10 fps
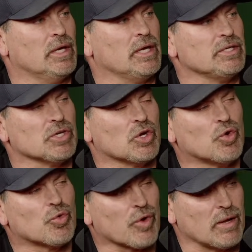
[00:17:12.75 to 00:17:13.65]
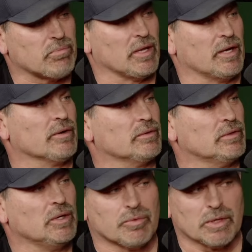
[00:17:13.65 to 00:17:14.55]
He's a great player.
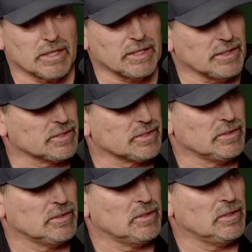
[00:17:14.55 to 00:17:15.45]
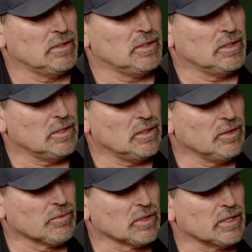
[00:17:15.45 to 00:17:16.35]
He really is. He
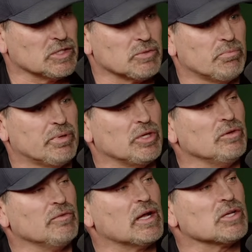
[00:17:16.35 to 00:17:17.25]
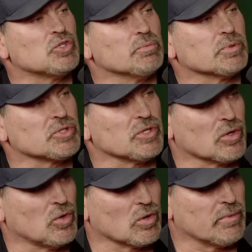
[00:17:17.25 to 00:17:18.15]
really is. But you've got a superstar
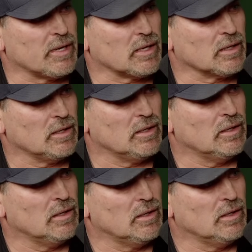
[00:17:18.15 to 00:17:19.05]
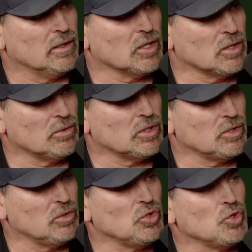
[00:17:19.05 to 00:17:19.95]
quarterback. You know what you do?
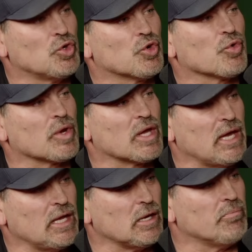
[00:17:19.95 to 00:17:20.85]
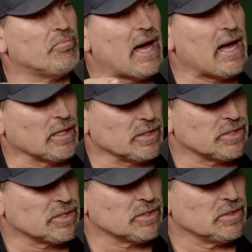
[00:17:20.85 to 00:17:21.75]
You create a balance.